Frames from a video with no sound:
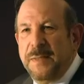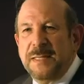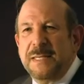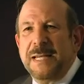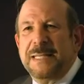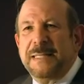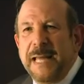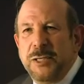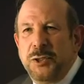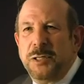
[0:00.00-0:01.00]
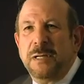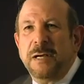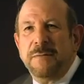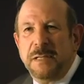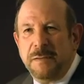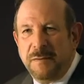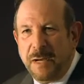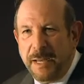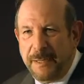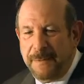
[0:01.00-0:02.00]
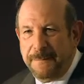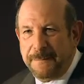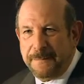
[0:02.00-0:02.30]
that's an extension of the divine.